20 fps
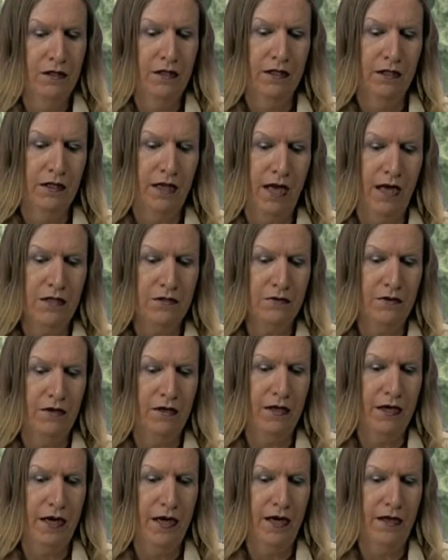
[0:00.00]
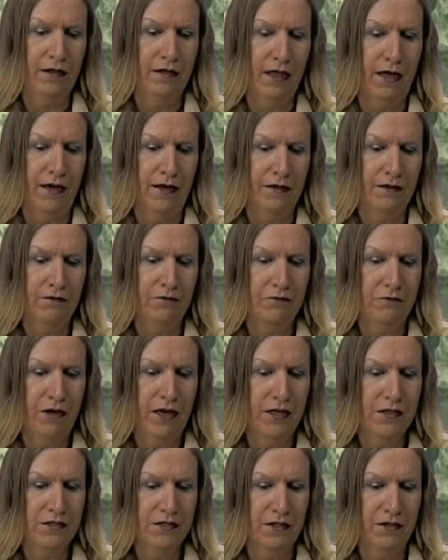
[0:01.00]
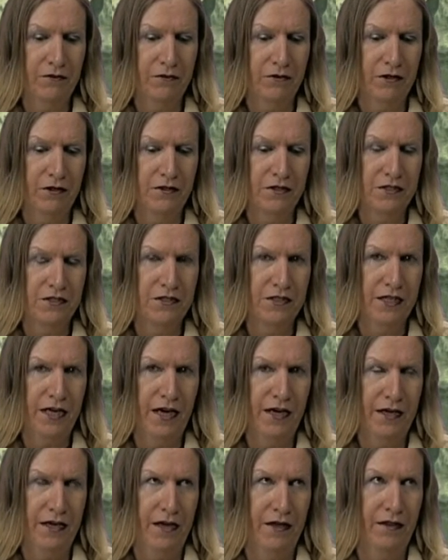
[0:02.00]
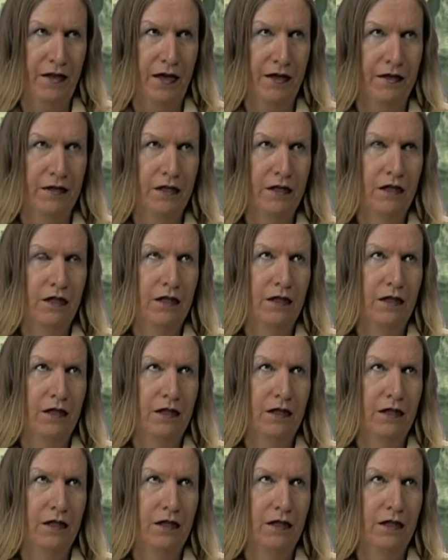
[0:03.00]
And Oswald had, like, friends that were in the CIA, like